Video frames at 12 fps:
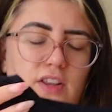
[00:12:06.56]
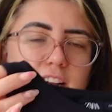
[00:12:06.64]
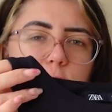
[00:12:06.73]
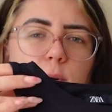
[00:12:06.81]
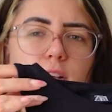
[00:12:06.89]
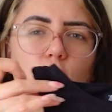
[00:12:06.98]

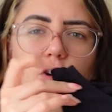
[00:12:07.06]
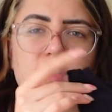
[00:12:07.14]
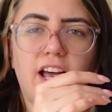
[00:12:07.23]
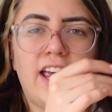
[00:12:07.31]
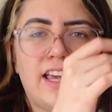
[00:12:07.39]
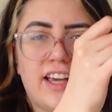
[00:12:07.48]
that's what it looks
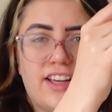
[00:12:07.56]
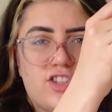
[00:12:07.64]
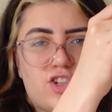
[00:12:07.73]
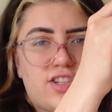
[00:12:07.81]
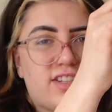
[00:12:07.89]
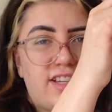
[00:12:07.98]
like.
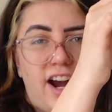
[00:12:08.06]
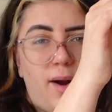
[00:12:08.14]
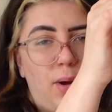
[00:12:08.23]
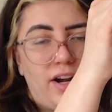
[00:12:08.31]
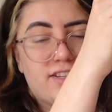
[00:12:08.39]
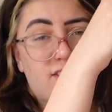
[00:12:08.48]
It's just a Zara
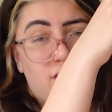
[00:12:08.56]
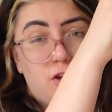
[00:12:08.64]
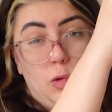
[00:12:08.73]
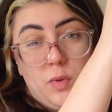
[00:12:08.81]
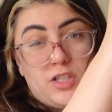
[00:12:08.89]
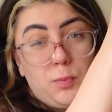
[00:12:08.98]
bodysuit.
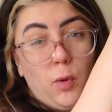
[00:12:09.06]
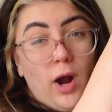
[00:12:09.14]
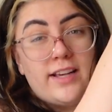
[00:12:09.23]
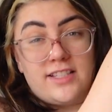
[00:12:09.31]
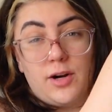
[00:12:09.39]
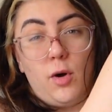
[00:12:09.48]
You'd be
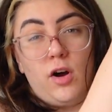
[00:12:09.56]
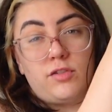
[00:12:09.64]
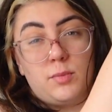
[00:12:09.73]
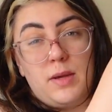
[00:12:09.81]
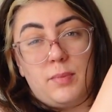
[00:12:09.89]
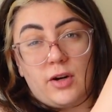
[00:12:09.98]
surprised how
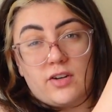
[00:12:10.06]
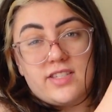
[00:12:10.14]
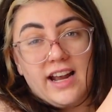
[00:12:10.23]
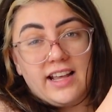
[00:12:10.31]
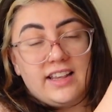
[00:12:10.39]
often people are selling